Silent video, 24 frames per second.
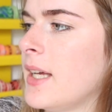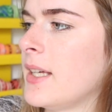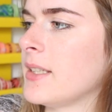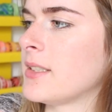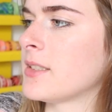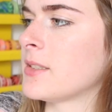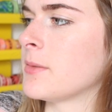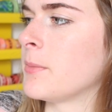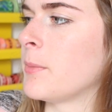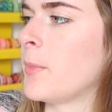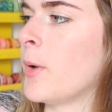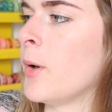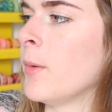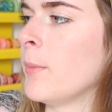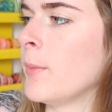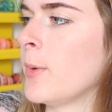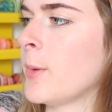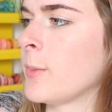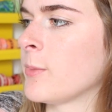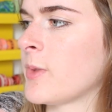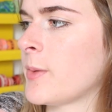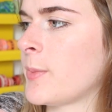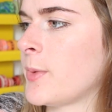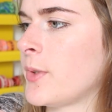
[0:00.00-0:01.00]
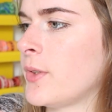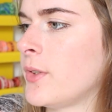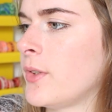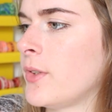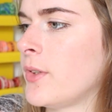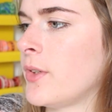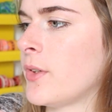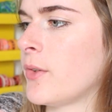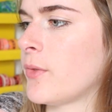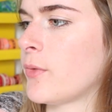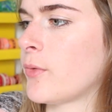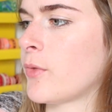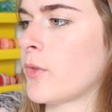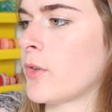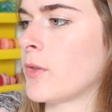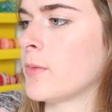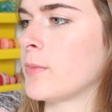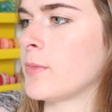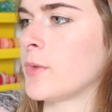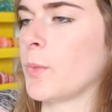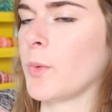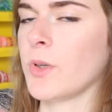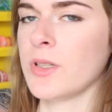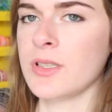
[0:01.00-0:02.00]
there's some pom-pom ribbon
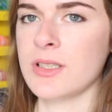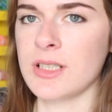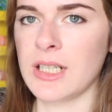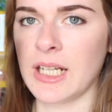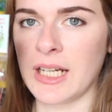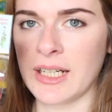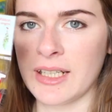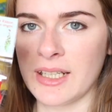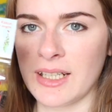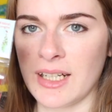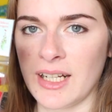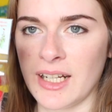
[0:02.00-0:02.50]
from the Wonderland